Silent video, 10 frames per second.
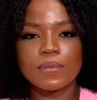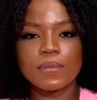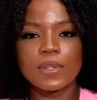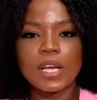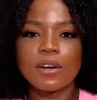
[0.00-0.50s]

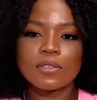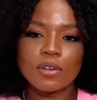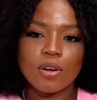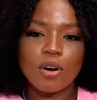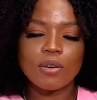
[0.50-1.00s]
they also
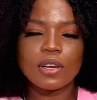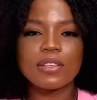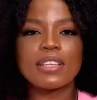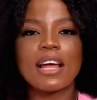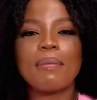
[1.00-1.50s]
called us
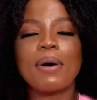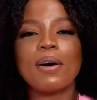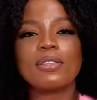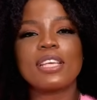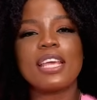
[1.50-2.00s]

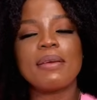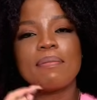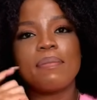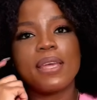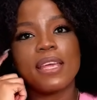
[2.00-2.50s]
about him
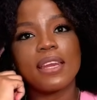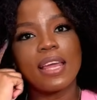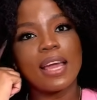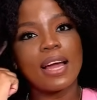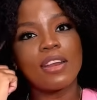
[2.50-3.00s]
being
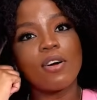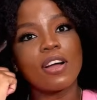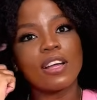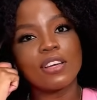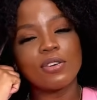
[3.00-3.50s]
an
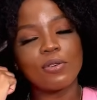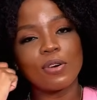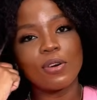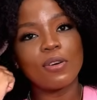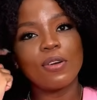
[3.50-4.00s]
organ
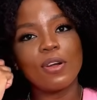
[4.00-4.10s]
donor,